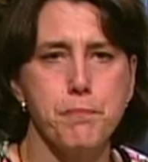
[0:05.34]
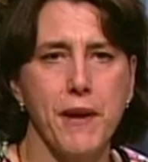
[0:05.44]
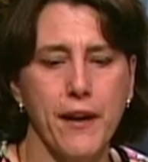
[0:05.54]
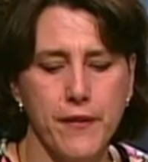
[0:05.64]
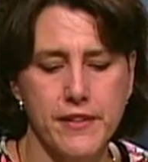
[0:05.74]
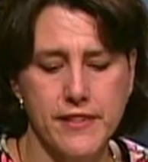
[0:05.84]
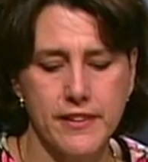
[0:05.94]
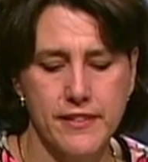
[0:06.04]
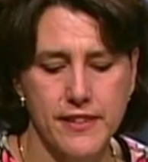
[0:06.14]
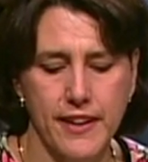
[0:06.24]

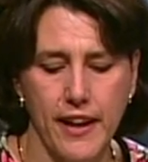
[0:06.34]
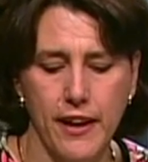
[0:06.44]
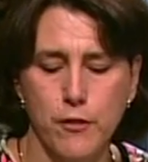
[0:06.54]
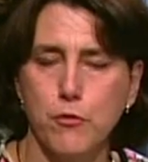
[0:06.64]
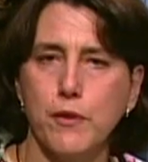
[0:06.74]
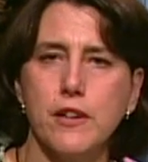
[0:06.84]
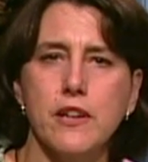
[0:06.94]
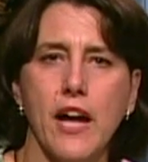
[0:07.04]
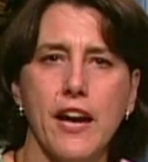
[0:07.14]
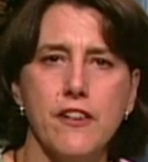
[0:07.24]
Parenting Today, Real
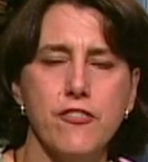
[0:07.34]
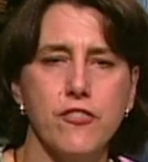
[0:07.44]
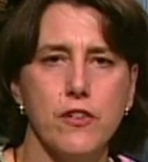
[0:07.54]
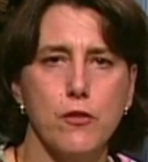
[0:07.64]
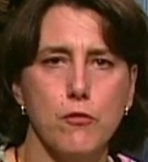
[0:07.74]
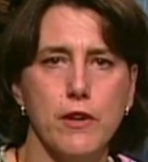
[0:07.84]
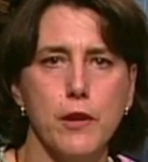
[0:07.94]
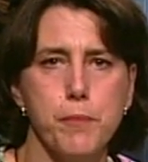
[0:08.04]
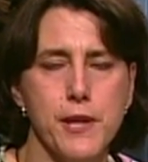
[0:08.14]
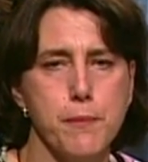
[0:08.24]
Life, Real
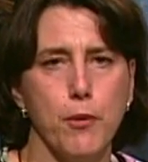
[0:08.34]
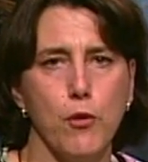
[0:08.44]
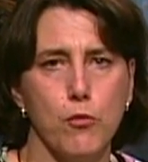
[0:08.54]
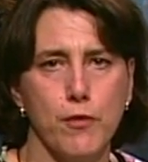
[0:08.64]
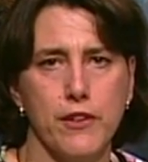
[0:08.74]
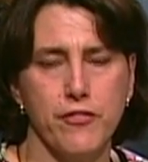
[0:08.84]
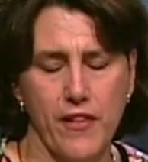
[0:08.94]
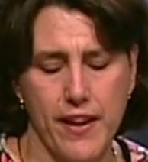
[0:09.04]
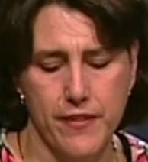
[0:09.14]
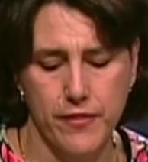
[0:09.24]
People, Real
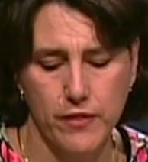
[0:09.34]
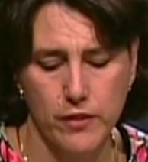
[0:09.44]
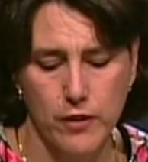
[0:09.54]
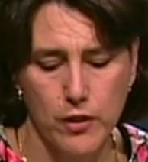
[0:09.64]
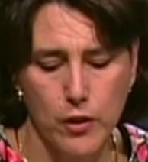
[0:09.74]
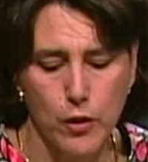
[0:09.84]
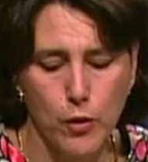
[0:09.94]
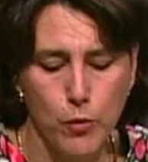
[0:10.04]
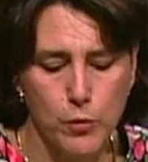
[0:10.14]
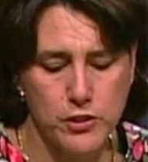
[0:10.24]
Faith.
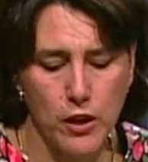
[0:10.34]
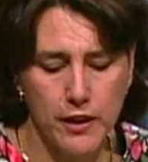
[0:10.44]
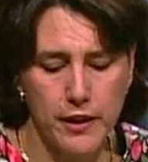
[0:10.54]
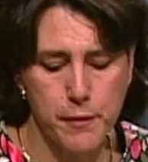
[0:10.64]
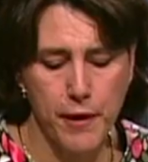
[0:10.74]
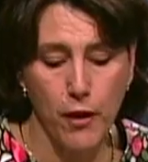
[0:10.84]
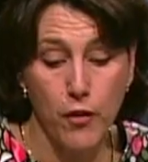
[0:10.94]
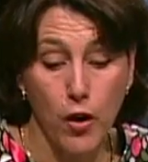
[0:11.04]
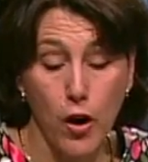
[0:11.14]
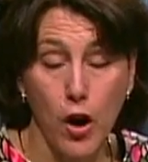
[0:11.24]
We're talking about
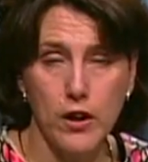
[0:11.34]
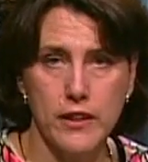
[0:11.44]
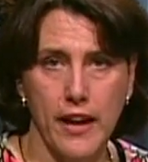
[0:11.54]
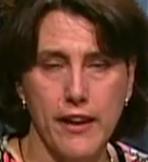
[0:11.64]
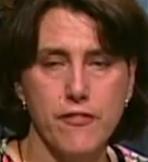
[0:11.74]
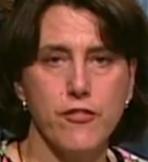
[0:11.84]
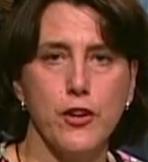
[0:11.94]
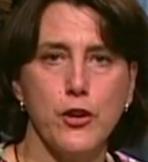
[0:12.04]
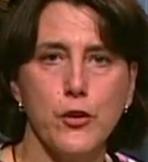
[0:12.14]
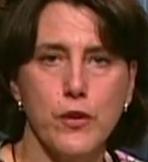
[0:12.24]
our life,
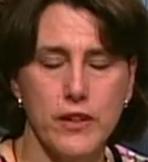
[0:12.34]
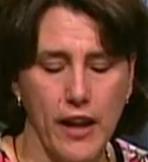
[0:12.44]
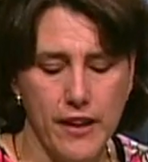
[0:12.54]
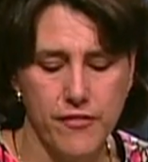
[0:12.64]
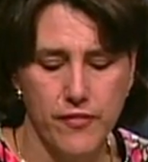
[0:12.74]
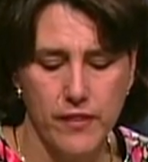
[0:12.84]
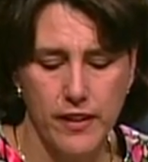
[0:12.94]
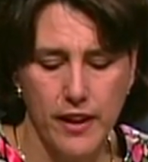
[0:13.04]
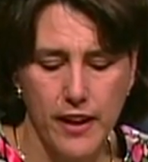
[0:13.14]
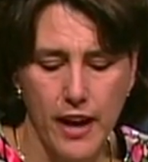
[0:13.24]
your life,
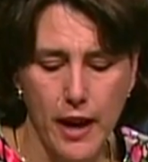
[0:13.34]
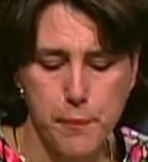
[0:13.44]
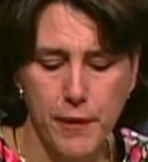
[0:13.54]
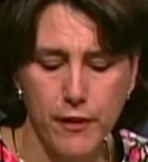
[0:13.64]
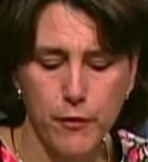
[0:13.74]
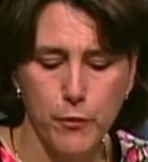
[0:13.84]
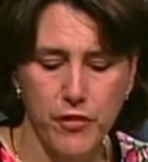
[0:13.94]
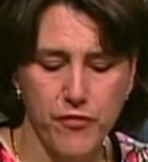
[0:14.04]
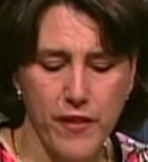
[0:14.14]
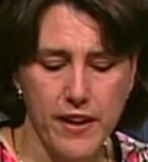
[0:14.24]
how to parent with
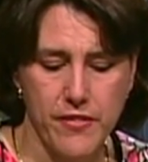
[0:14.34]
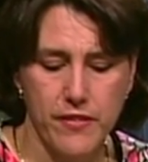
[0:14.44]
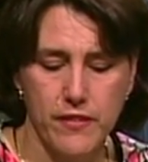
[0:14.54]
faith